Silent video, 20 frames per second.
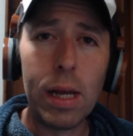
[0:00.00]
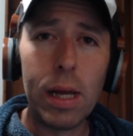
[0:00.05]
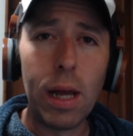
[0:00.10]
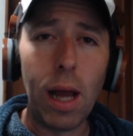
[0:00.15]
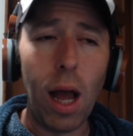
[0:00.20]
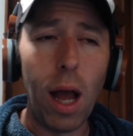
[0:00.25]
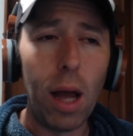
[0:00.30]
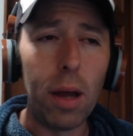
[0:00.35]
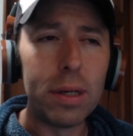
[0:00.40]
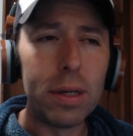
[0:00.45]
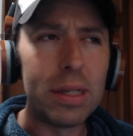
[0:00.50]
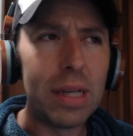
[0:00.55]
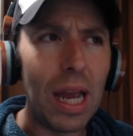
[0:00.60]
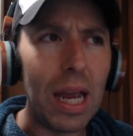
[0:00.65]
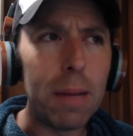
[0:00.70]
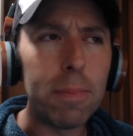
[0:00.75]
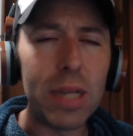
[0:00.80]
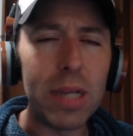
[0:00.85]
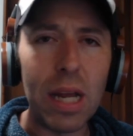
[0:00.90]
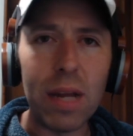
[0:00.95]
Uh,
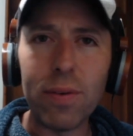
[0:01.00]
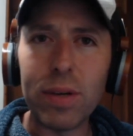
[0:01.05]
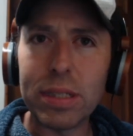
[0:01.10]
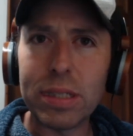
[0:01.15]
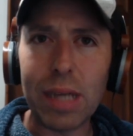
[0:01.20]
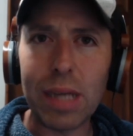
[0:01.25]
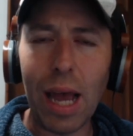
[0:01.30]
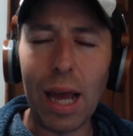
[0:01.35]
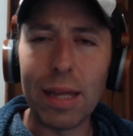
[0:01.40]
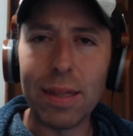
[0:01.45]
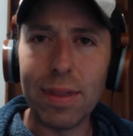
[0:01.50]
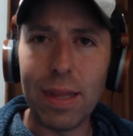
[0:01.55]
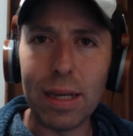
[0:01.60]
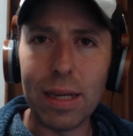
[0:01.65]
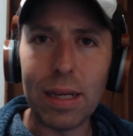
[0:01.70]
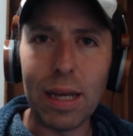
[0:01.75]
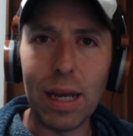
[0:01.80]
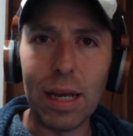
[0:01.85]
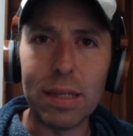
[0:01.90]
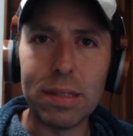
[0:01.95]
Gabe Davis, I think,
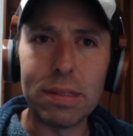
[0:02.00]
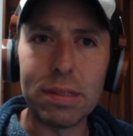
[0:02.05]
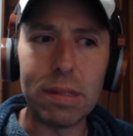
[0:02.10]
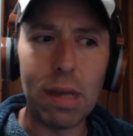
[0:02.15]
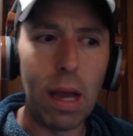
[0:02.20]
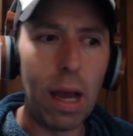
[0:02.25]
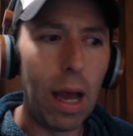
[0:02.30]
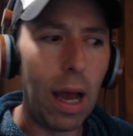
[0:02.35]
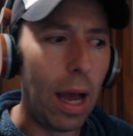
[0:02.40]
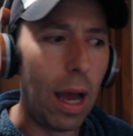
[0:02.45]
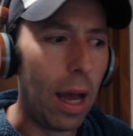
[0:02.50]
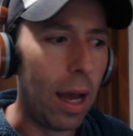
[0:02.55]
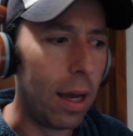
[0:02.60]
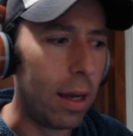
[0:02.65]
has uh,